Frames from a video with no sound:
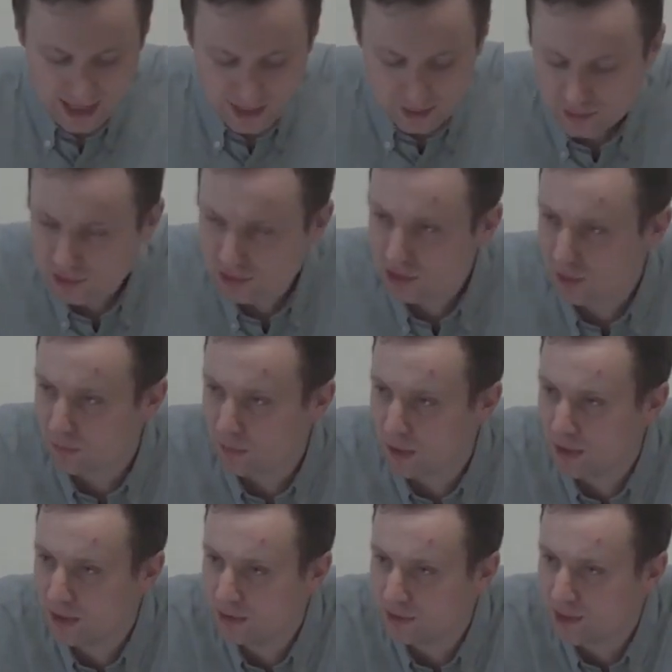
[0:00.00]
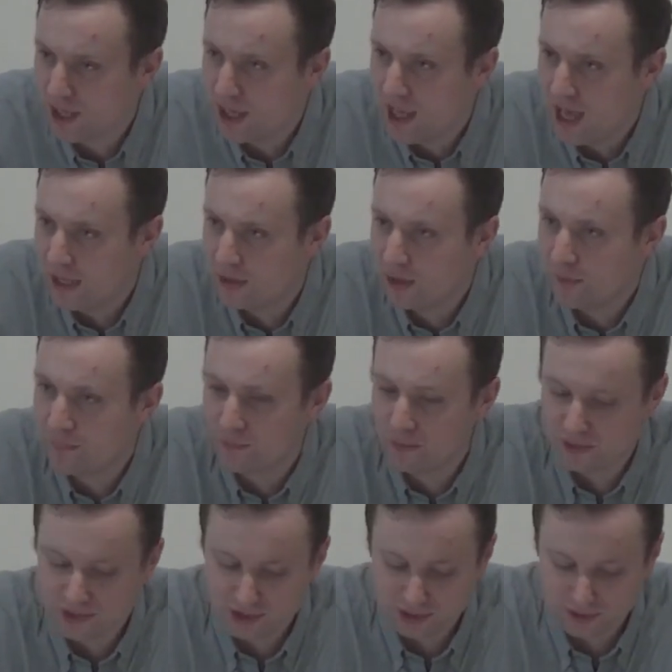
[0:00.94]
into the world and
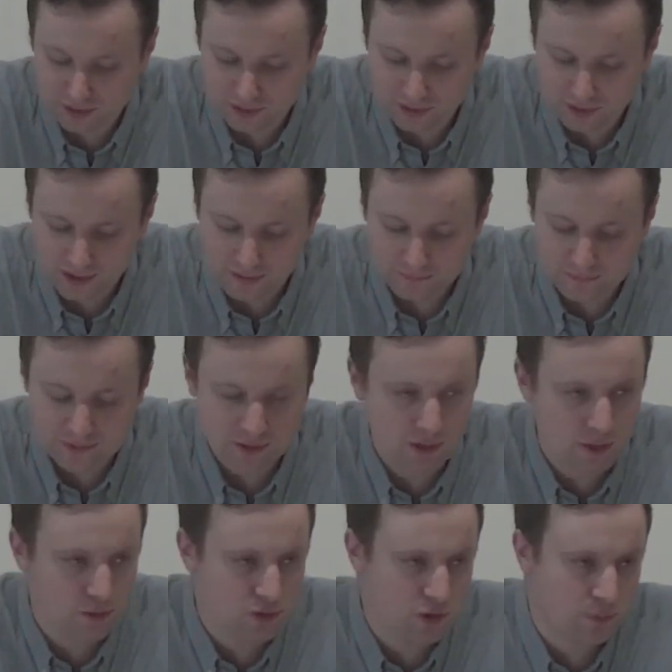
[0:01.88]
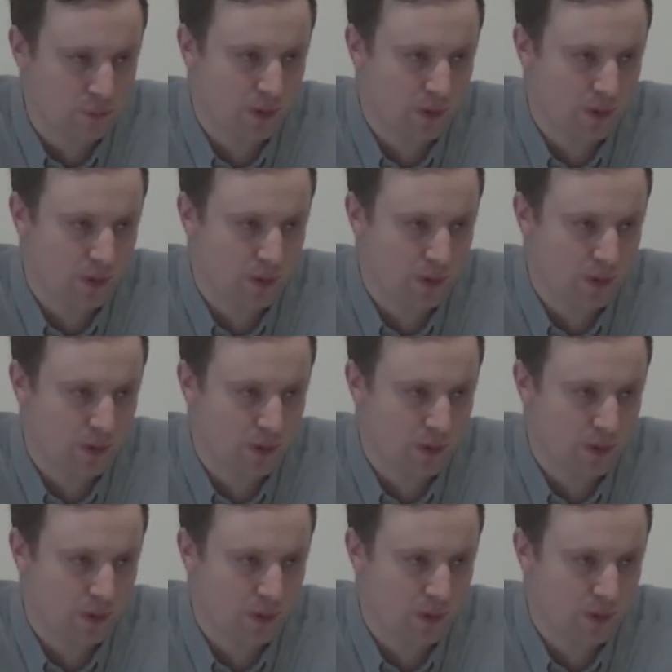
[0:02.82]
offer eternal life to those